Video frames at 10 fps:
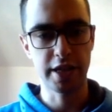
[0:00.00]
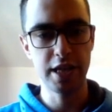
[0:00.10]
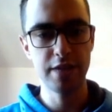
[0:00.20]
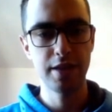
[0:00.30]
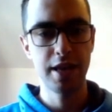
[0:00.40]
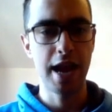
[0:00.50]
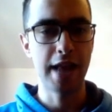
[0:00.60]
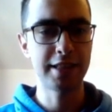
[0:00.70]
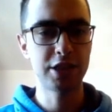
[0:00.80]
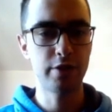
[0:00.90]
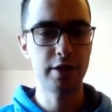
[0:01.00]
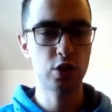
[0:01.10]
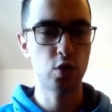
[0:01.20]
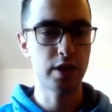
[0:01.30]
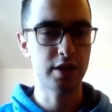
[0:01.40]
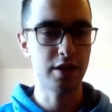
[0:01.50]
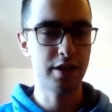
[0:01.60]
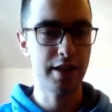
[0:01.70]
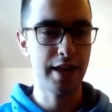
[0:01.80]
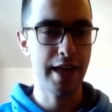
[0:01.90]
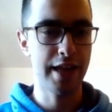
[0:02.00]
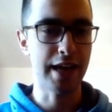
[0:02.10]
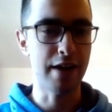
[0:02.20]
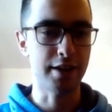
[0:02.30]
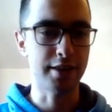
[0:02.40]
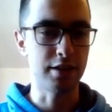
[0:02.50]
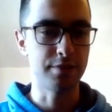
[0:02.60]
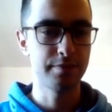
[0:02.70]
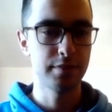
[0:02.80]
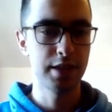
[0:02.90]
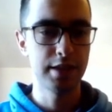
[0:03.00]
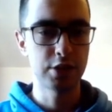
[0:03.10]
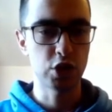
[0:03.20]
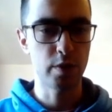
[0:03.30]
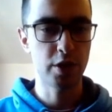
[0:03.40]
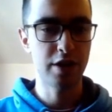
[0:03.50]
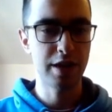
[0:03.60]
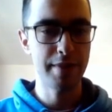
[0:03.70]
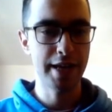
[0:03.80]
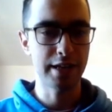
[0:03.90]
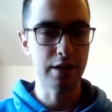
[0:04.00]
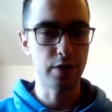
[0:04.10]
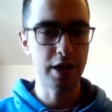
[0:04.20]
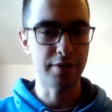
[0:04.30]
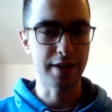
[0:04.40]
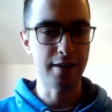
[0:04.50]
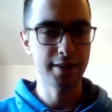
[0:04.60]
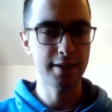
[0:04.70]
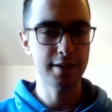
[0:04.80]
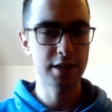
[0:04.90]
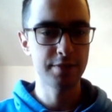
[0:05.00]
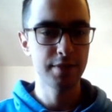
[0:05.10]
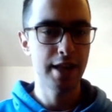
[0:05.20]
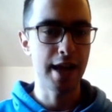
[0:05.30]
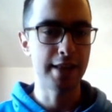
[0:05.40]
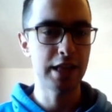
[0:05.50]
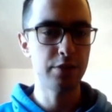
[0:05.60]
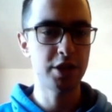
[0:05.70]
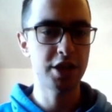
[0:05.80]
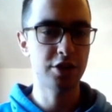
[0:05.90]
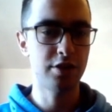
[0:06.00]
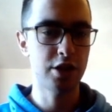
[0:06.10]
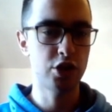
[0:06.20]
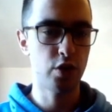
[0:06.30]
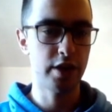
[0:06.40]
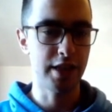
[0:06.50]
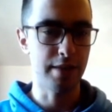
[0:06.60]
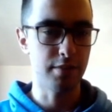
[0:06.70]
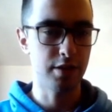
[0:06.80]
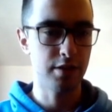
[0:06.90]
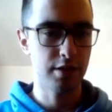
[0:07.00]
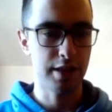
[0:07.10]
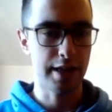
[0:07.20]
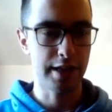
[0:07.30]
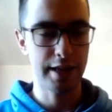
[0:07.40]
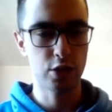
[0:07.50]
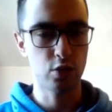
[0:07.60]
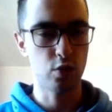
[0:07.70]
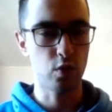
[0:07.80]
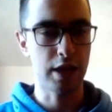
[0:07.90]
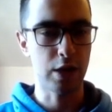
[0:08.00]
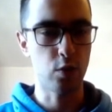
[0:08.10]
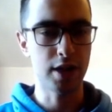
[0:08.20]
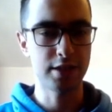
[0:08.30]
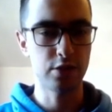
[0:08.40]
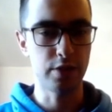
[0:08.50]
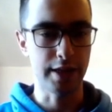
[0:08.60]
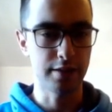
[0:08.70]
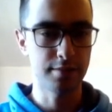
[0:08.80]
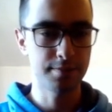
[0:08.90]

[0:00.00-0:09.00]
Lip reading: key, and it's going to return a character. So we're gonna make an array of characters, and then we're just gonna join them into one string.